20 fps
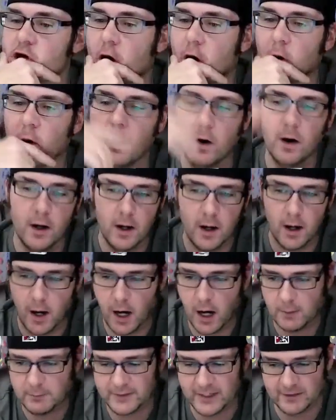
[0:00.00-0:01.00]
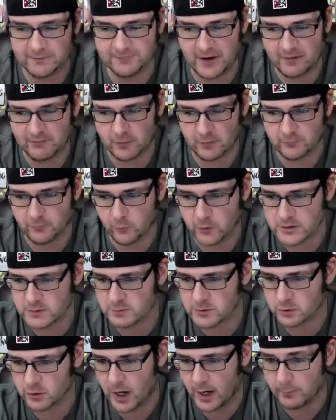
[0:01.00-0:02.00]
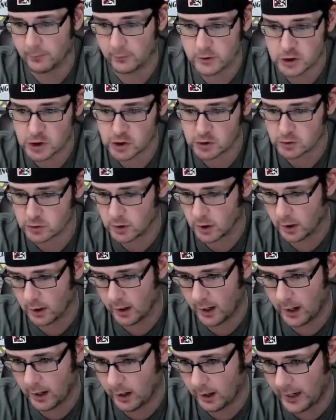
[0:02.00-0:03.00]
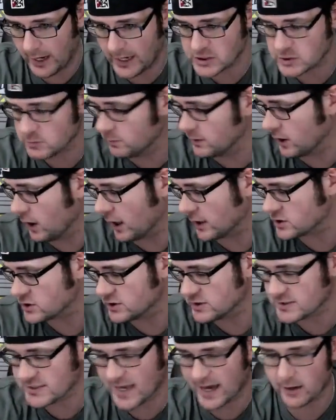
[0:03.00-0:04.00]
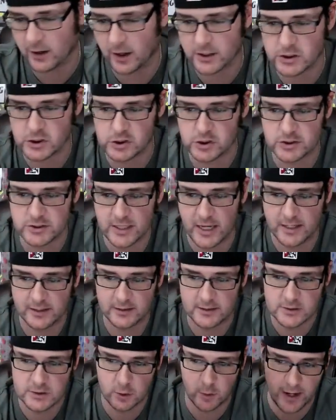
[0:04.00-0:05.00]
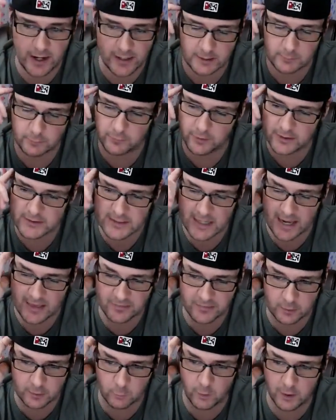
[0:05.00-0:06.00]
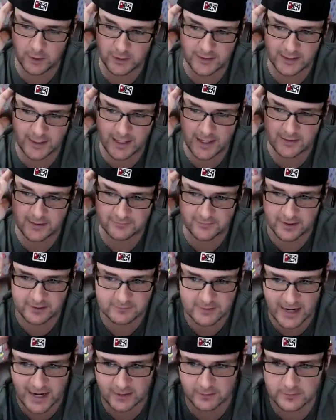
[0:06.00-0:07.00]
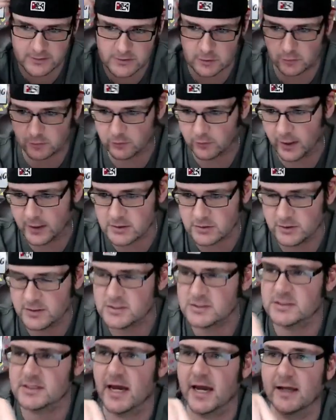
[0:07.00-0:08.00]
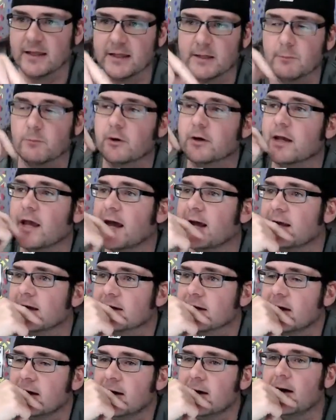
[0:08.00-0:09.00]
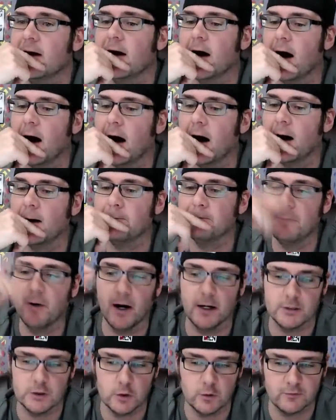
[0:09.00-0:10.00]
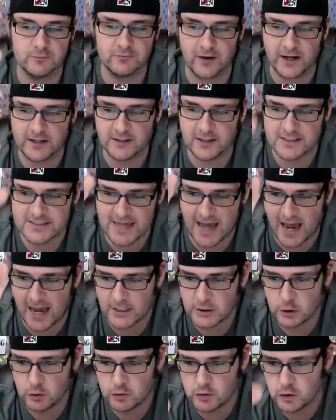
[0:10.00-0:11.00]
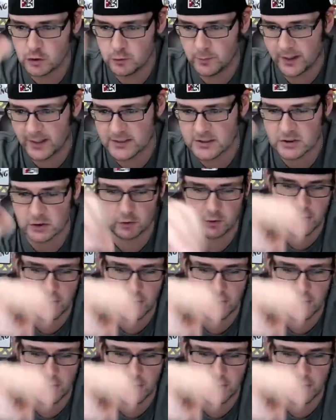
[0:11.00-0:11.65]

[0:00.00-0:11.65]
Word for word: portion of the show. Um, again, 504 subscribers. H&B auctions. That auction just ended. So Haley Bricks, I think, won it at $85. So congratulations to Haley and Brickanic. Um, but you can find us on YouTube,